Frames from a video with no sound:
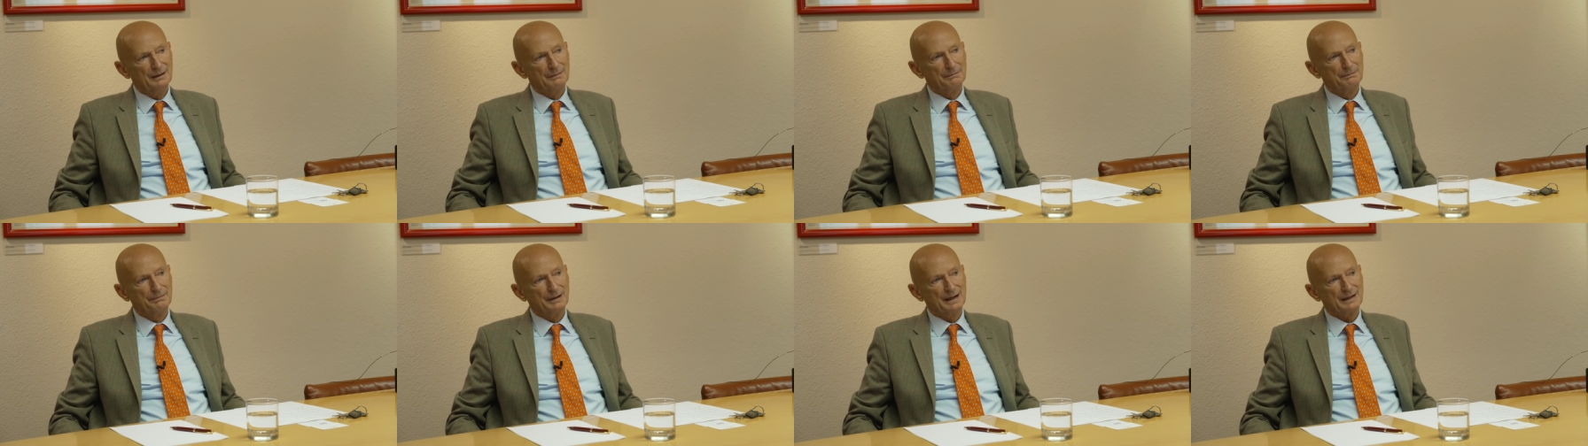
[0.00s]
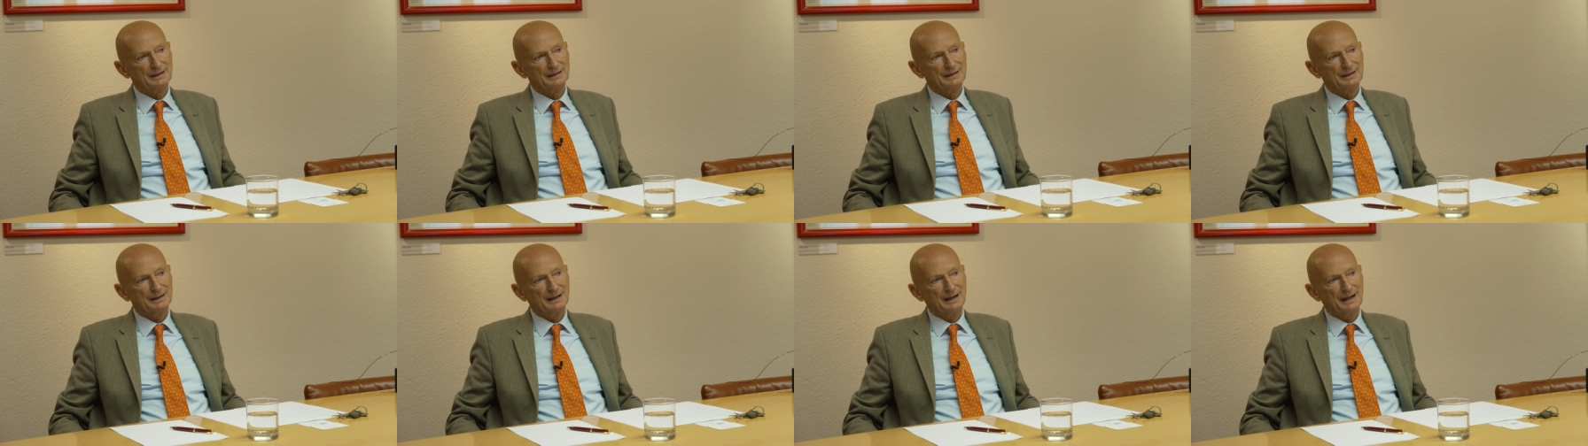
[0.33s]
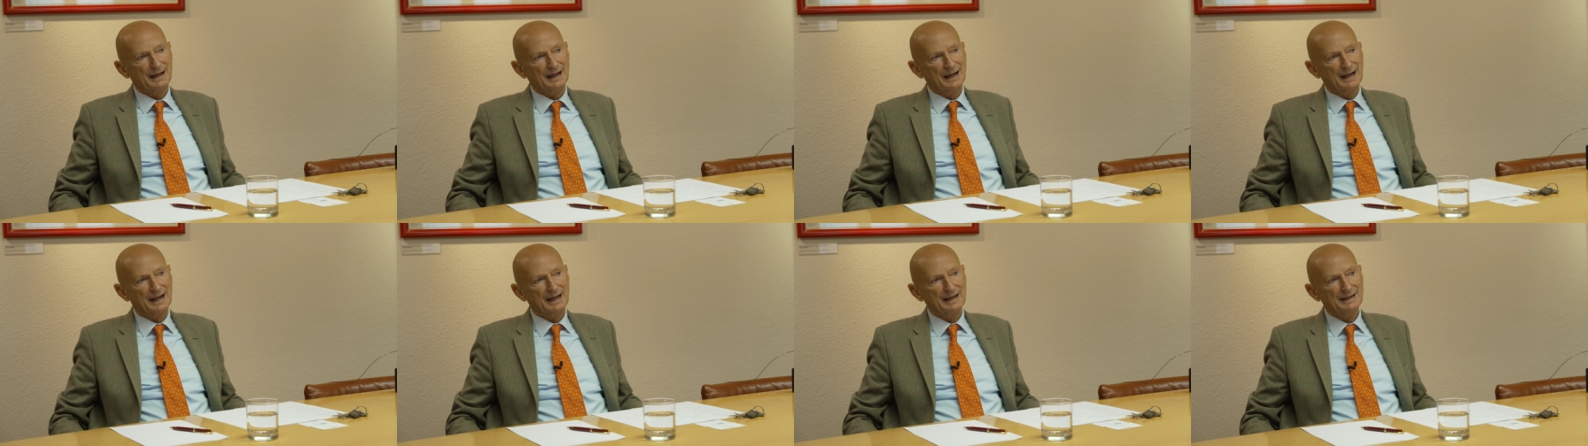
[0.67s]
But uh,
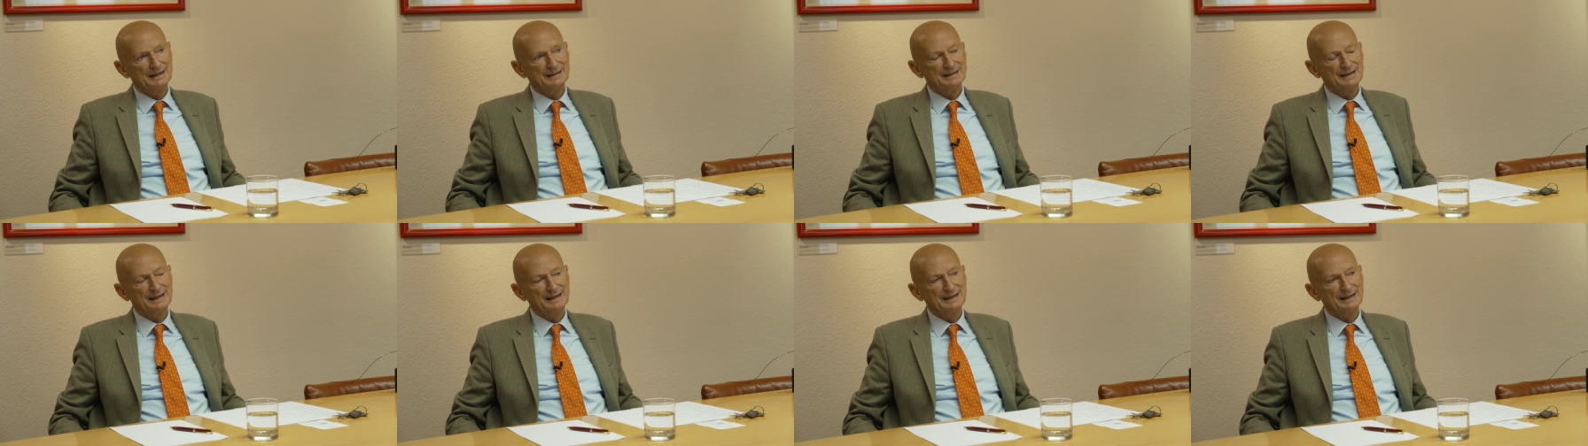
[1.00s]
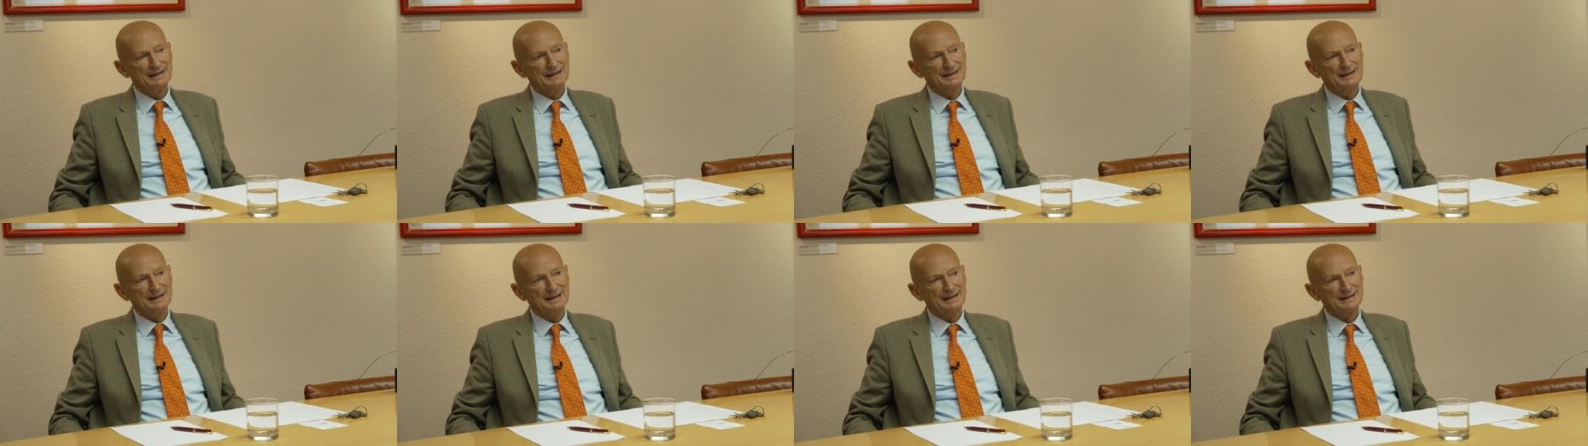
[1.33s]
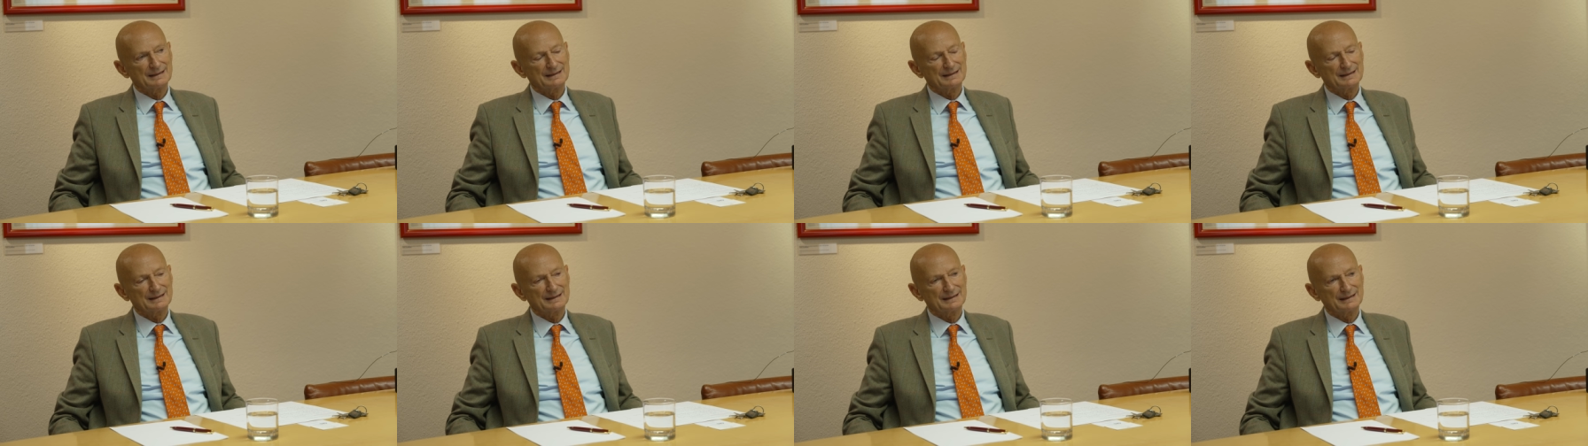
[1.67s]
I think
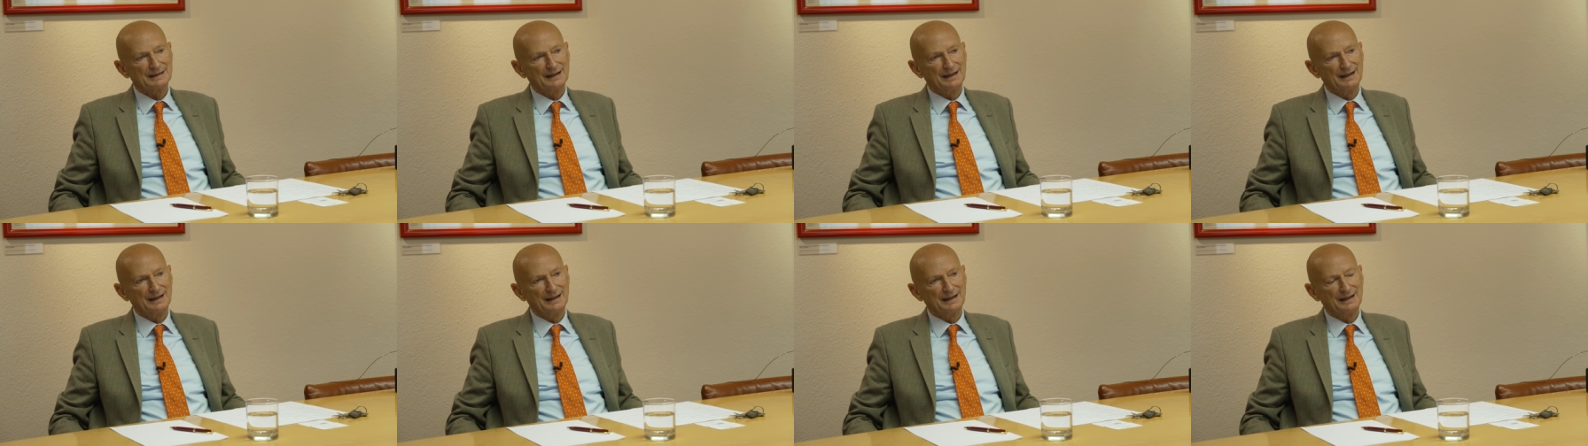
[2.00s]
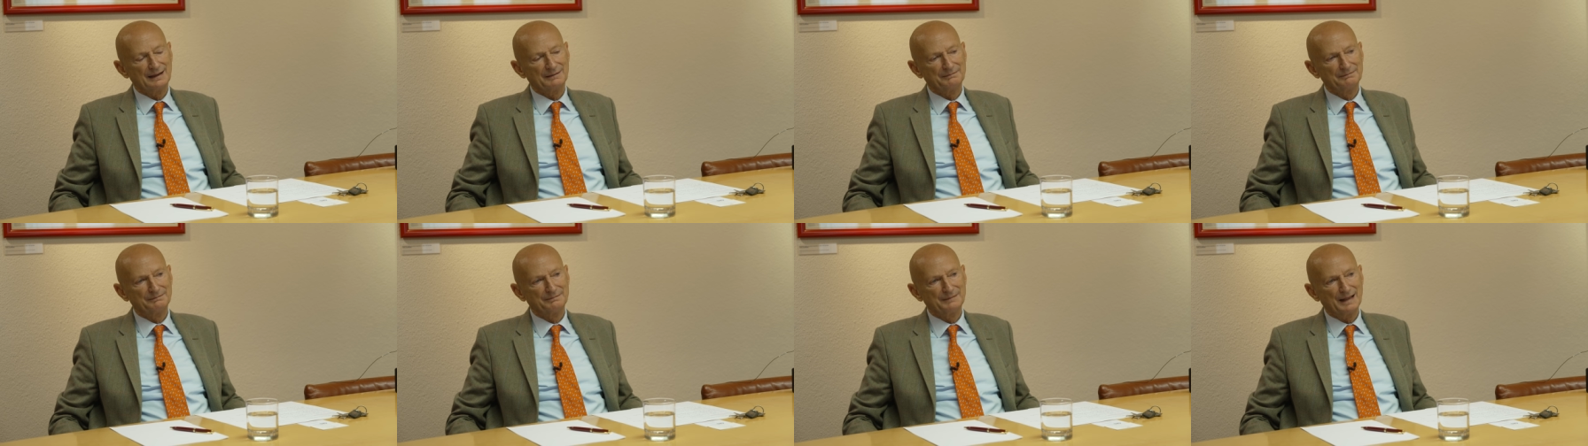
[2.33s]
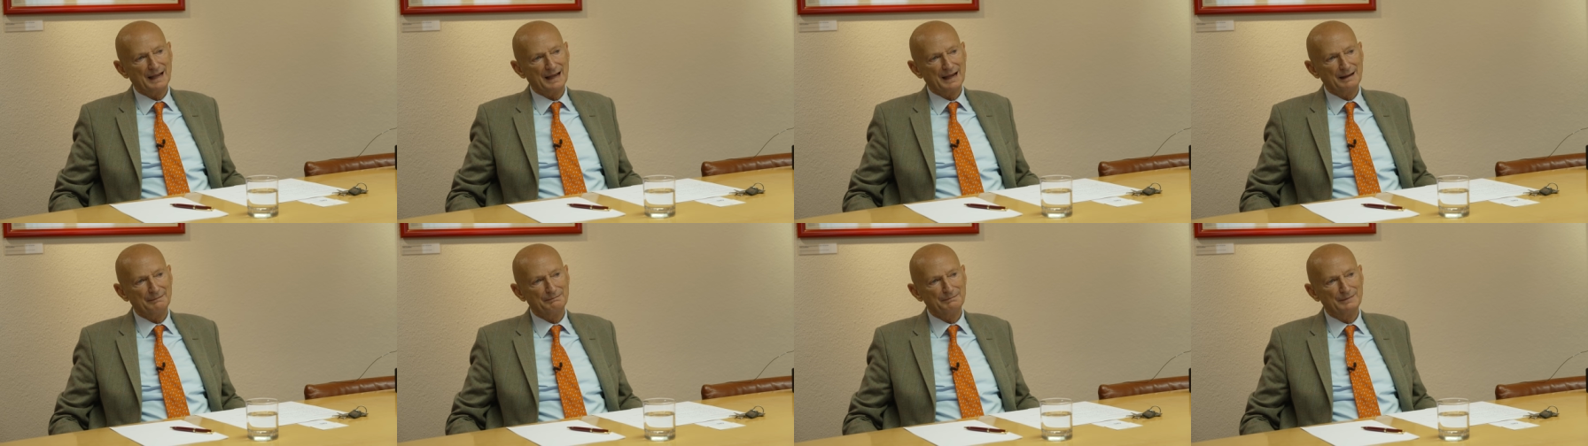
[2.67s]
this, um,
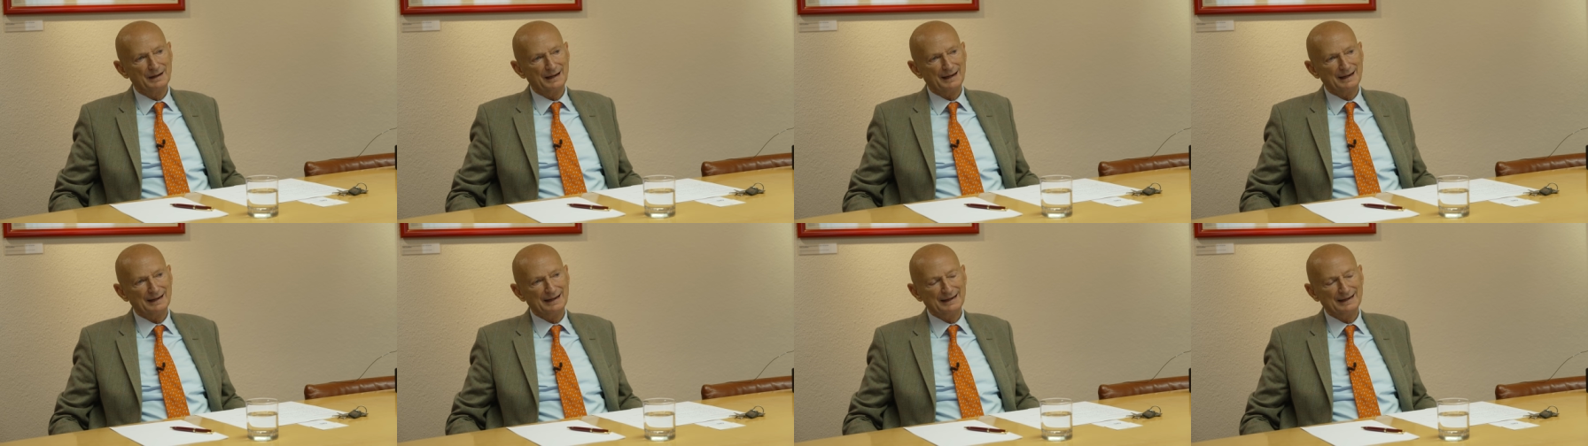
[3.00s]
I'm,